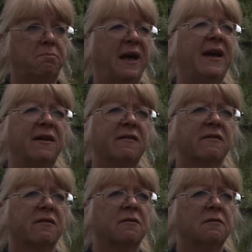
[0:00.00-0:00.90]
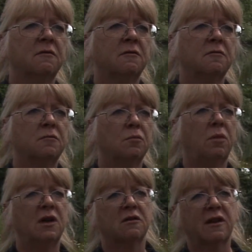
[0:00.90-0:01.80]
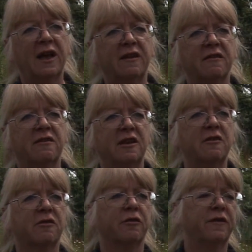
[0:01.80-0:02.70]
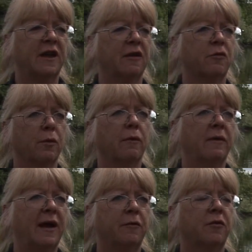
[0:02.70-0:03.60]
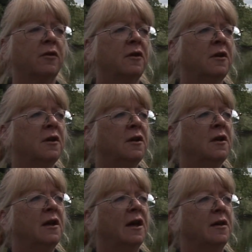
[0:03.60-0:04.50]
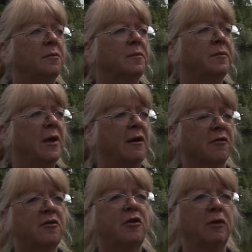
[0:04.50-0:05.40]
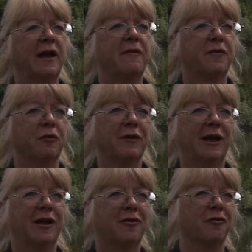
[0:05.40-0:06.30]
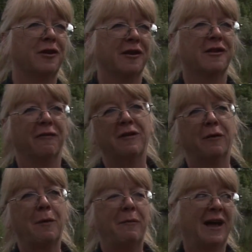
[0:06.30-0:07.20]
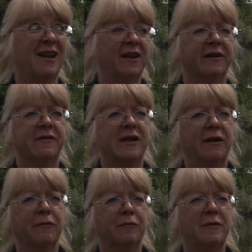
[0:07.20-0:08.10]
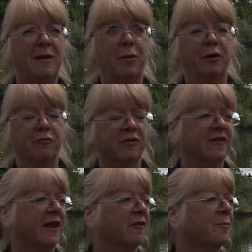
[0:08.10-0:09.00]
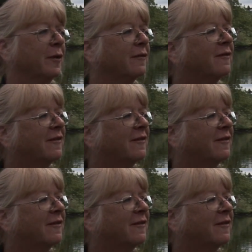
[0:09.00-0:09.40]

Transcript: bears, wild cats, these sort of things were around. It's too late for the really exotic stuff, like when we had lions here and hippos and things, but